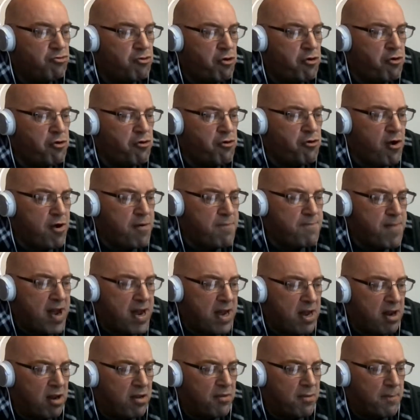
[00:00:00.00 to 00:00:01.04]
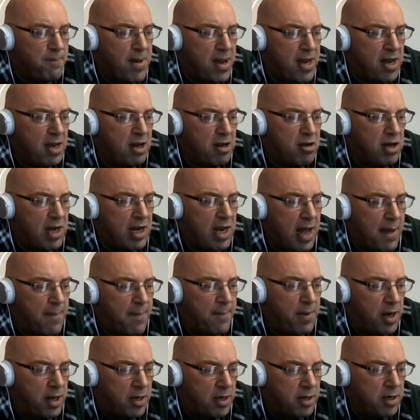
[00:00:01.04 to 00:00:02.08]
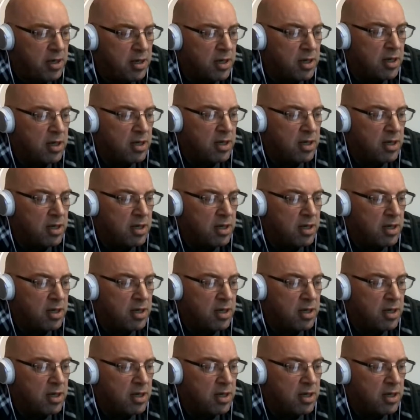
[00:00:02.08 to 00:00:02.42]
During a great battle, the Battle of Caemlyn,